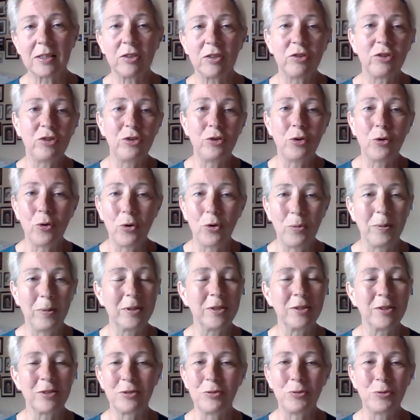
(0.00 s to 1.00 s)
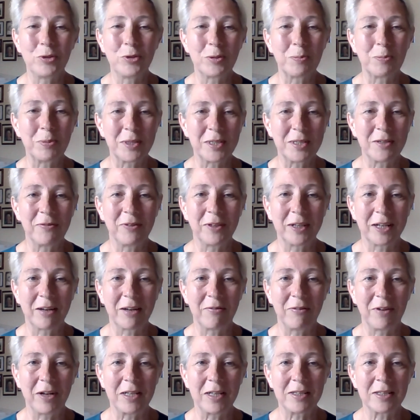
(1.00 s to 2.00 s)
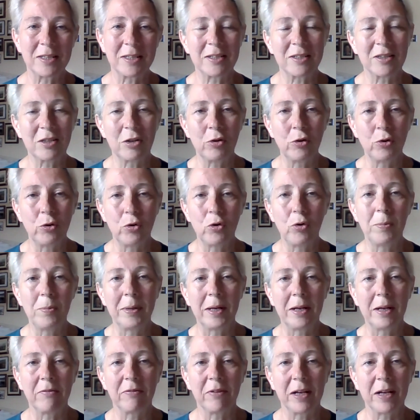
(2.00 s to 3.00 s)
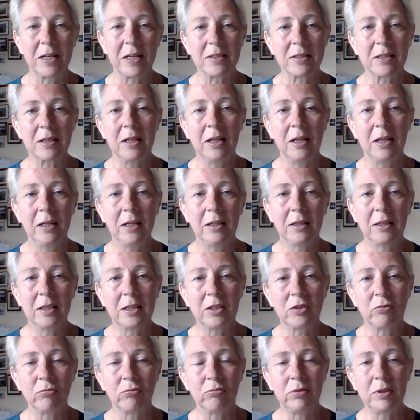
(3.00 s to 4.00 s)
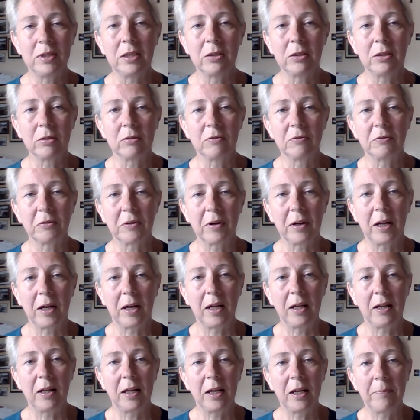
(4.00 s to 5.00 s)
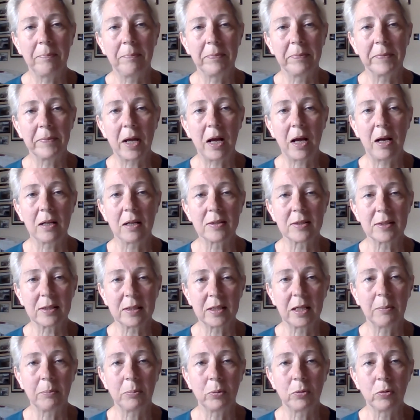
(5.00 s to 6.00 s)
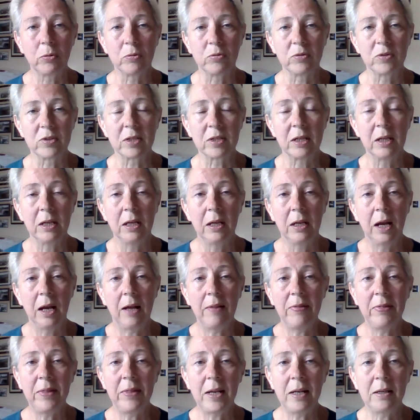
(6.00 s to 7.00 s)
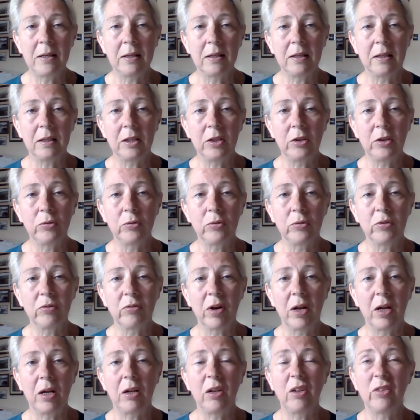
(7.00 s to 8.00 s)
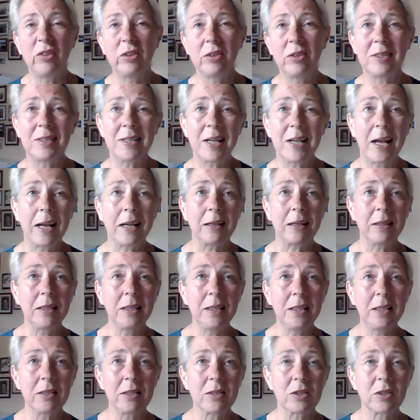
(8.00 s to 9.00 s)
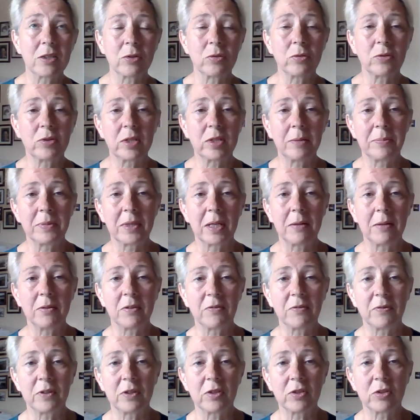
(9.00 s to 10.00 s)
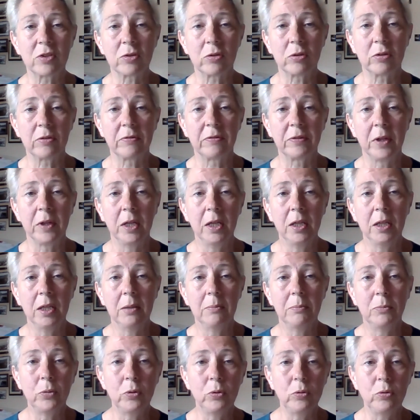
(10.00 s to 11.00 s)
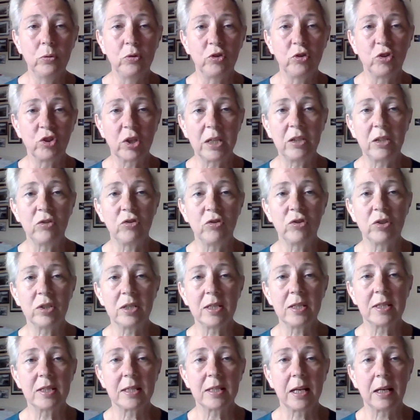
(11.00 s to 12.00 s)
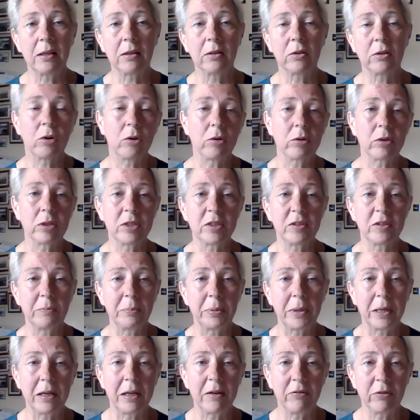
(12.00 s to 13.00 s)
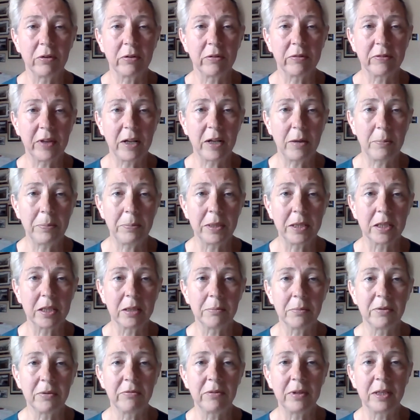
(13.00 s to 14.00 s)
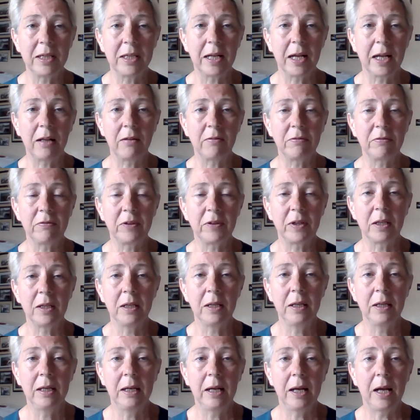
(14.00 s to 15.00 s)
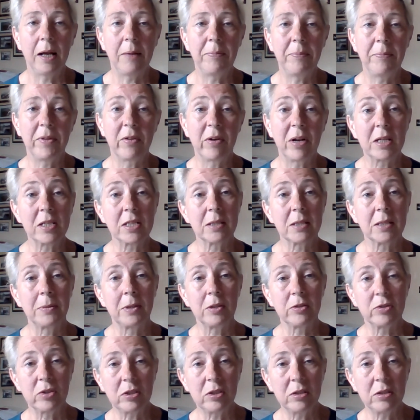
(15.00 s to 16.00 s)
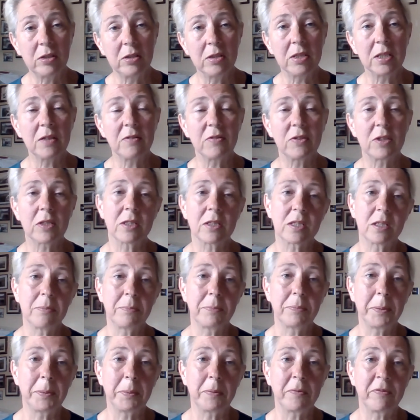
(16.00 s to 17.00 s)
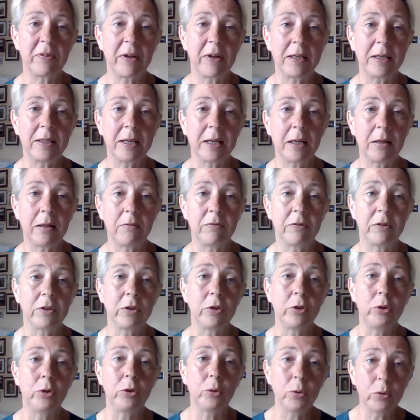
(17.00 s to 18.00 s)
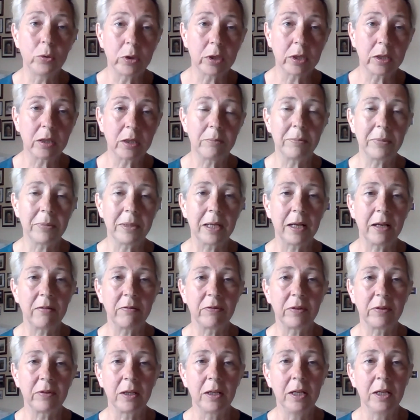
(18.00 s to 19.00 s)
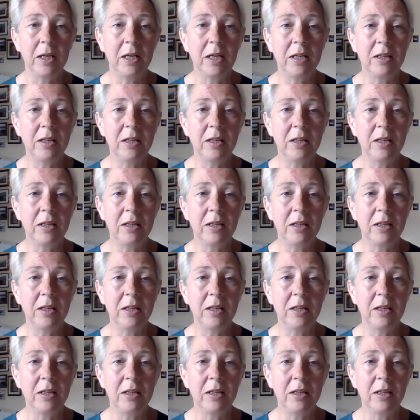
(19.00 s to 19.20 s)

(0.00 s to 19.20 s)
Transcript: There's no specific advice. It's the normal advice that is really good for our heart and our bones. And then, there are other techniques. So sometimes for the sort of mood changes, then cognitive behavioral therapy can be really helpful. And there are some alternatives that some people find helpful. Yoga can be helpful.